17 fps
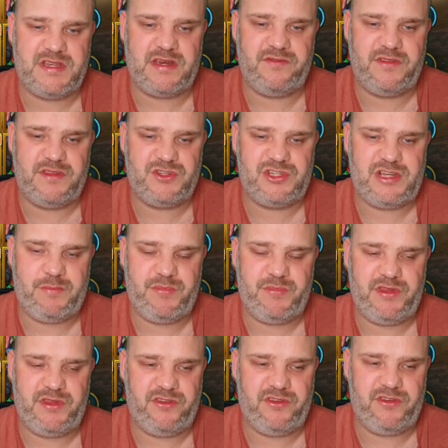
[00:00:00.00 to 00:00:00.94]
of this
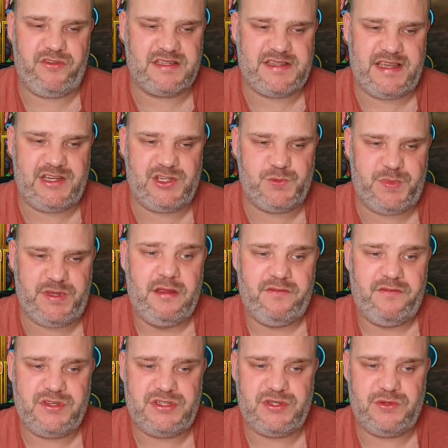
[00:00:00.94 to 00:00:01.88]
champion's max HP
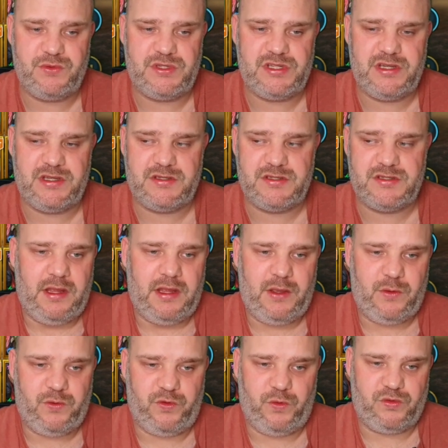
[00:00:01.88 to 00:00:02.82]
for 2 turns.
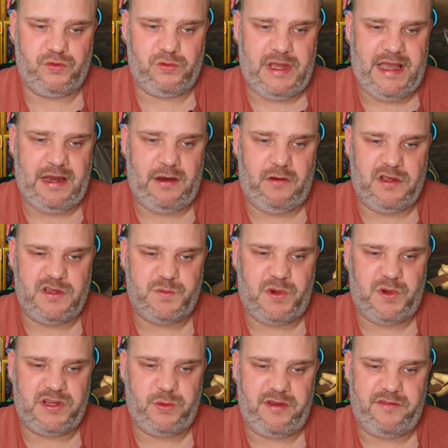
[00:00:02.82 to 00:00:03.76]
Heals all allies
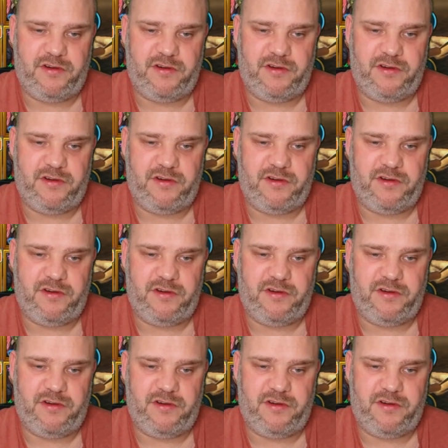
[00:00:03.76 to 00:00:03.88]
by 25%